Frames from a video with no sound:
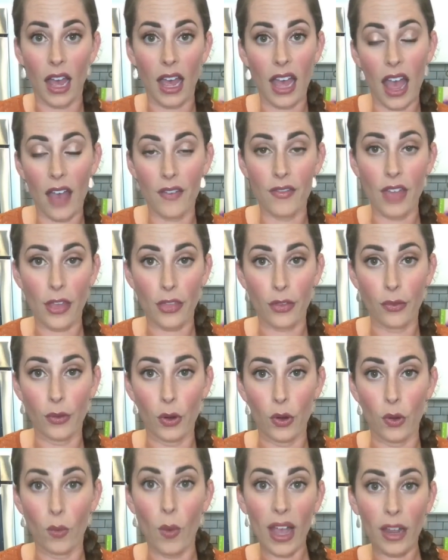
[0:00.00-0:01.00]
I have that
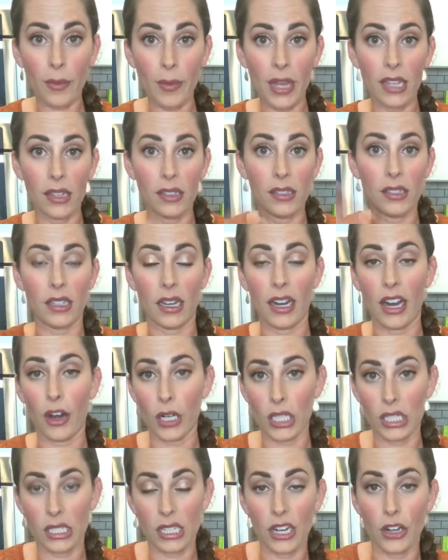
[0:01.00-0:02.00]
through Wegmans and
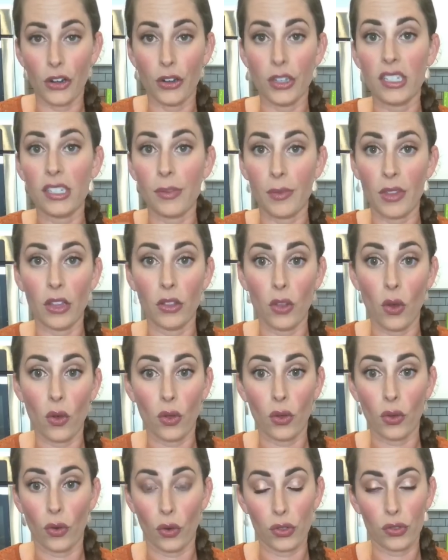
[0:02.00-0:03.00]
Harris Teeter and some of the
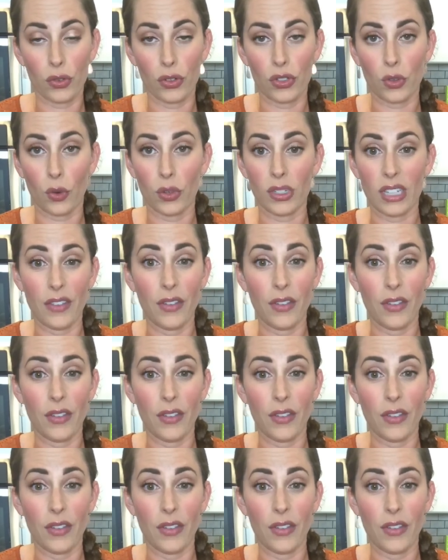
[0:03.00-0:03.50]
local grocery stores,